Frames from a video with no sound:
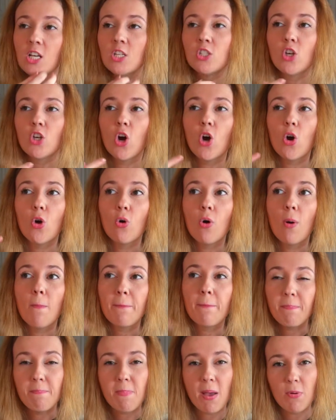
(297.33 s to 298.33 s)
So
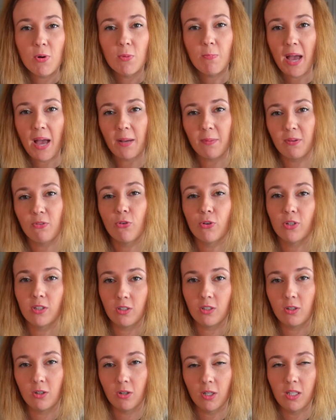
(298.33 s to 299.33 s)
remember back before
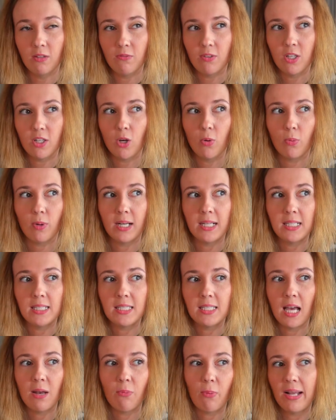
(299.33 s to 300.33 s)
in the video when I
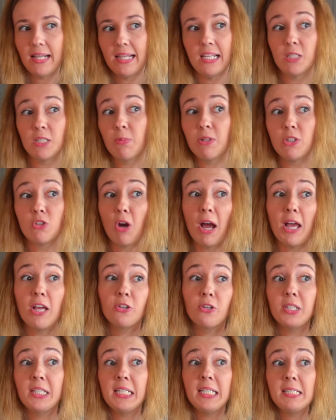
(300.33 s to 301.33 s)
said why didn't they just put dry
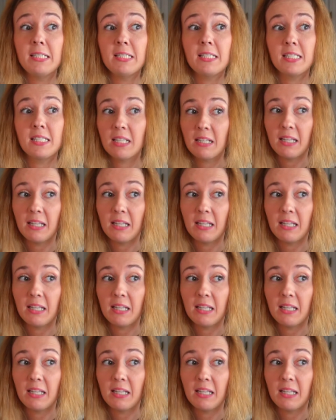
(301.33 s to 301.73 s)
ingredients